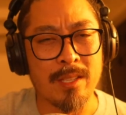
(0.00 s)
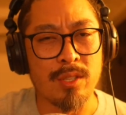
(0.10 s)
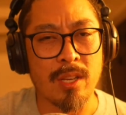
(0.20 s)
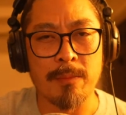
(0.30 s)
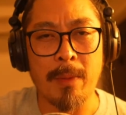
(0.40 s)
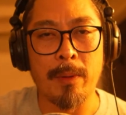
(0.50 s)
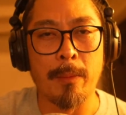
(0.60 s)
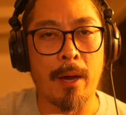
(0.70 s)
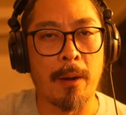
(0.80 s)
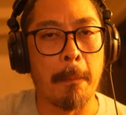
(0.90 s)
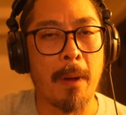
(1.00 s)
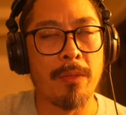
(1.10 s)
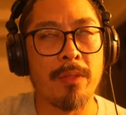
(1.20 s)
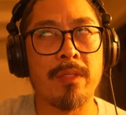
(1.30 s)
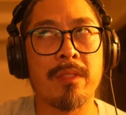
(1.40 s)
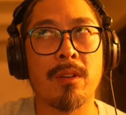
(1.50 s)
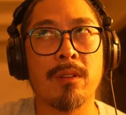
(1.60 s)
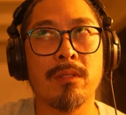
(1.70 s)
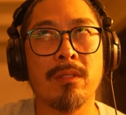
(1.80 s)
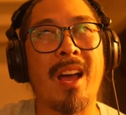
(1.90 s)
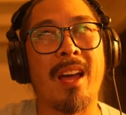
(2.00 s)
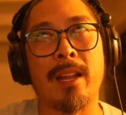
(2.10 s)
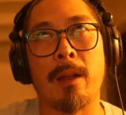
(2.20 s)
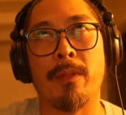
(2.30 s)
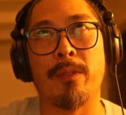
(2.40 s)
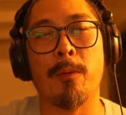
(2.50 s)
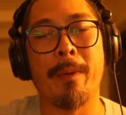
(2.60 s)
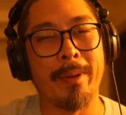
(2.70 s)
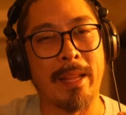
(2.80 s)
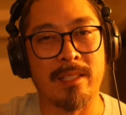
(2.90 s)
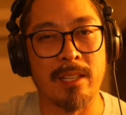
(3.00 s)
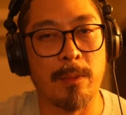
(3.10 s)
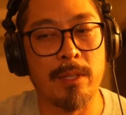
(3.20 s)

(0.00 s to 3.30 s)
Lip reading: just maybe about a month or not a month ago, maybe like 6 months